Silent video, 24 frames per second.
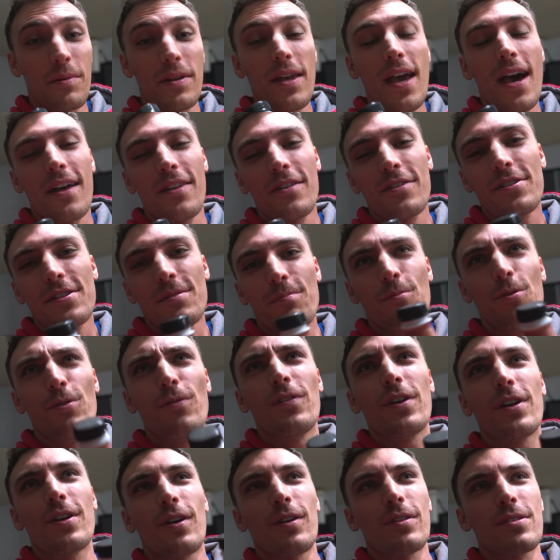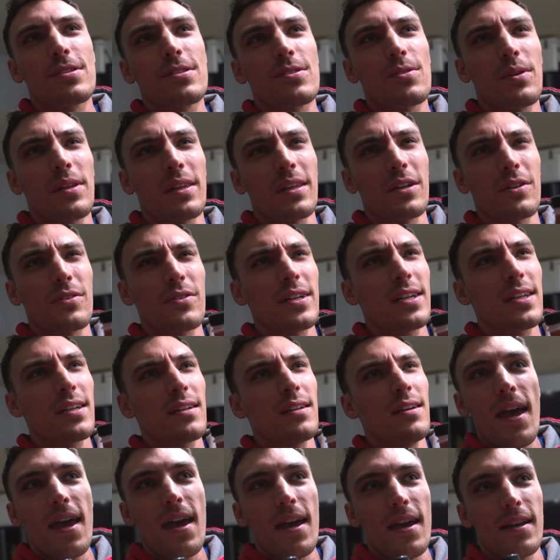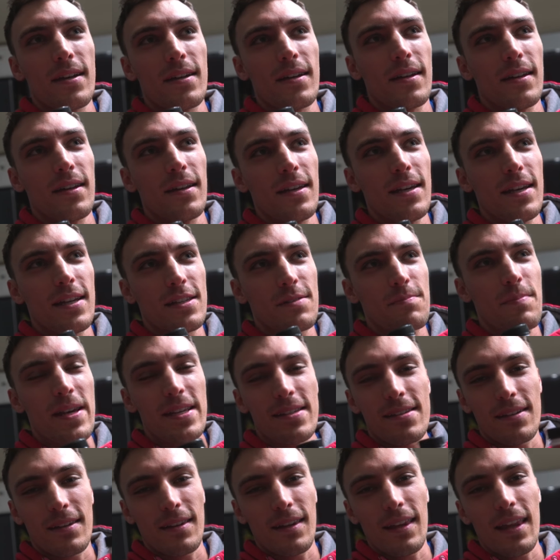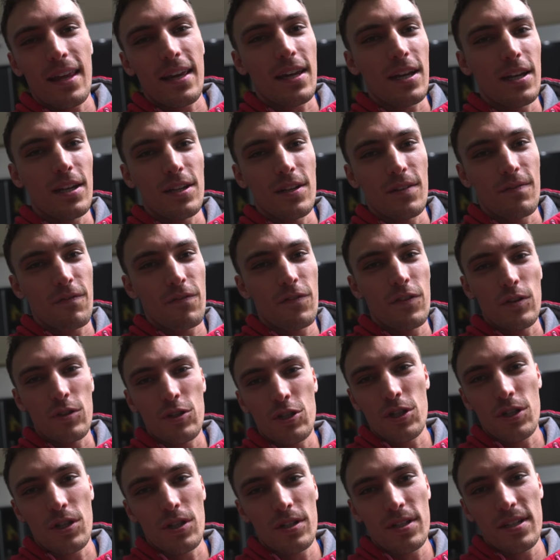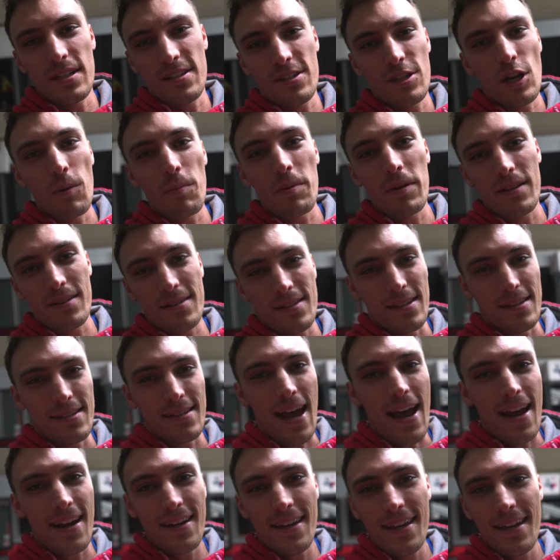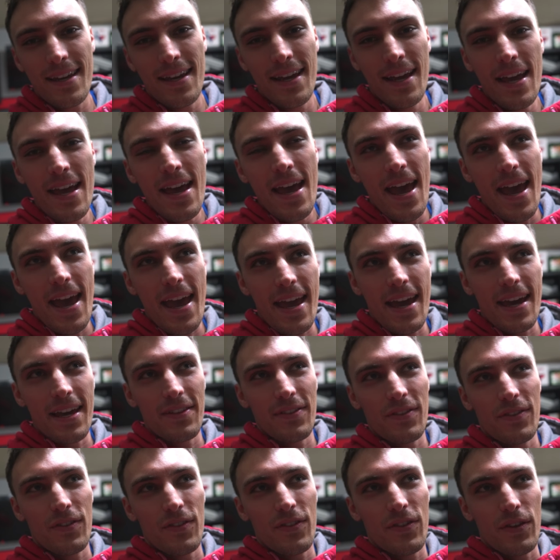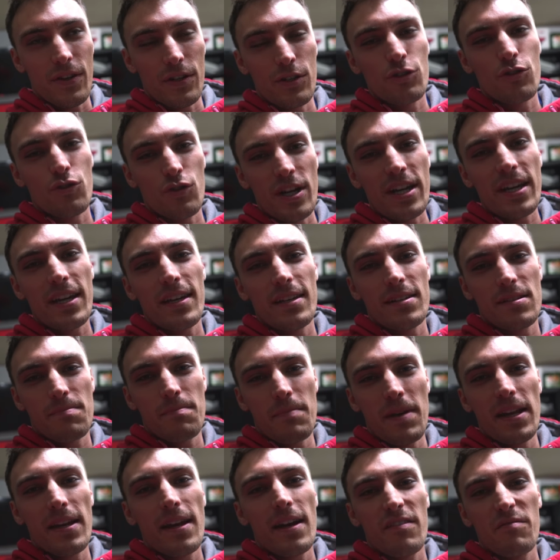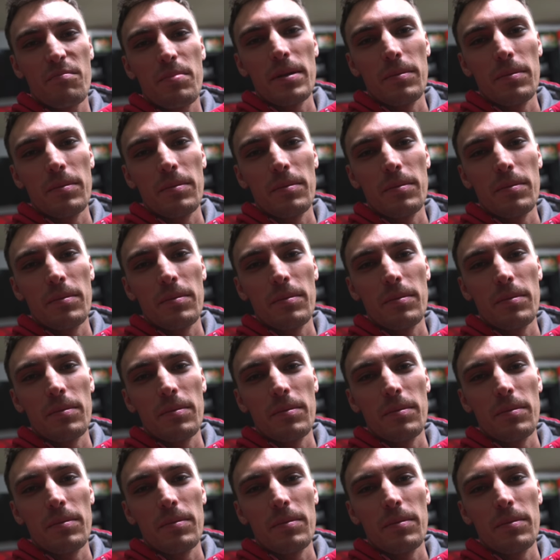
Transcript: But yeah, there's a movie called Soylent Green, and it's basically like a future dystopian society, and their drink is made out of